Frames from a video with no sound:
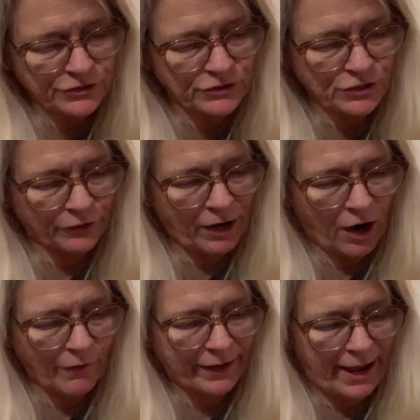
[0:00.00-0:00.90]
during a
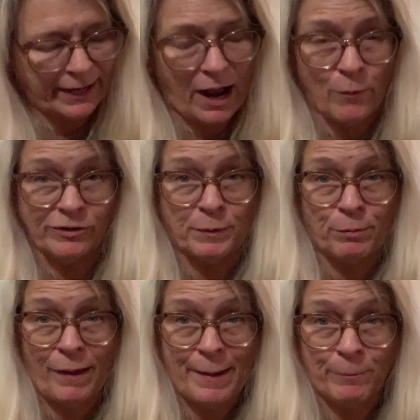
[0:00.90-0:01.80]
hurricane, I wanted to
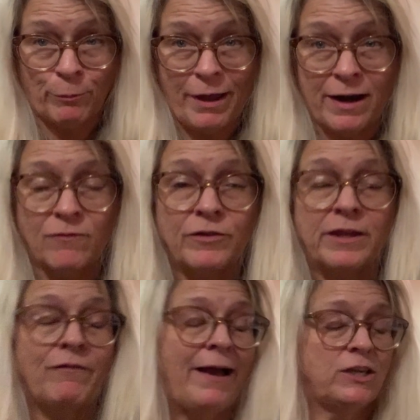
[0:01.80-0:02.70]
prepare for the
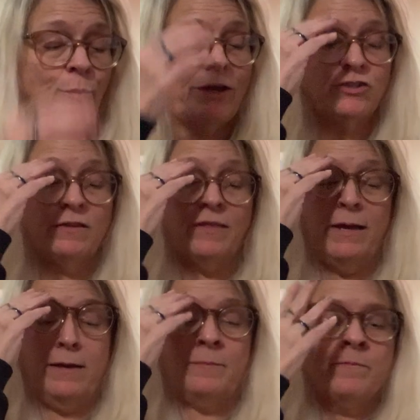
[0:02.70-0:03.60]
evacuation
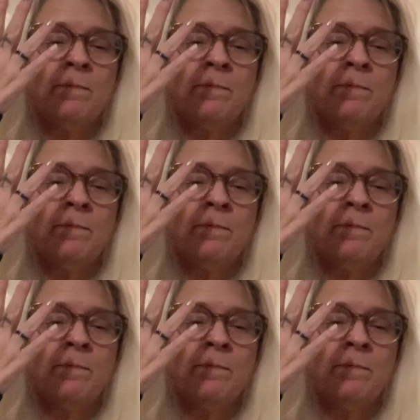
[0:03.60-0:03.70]
thing,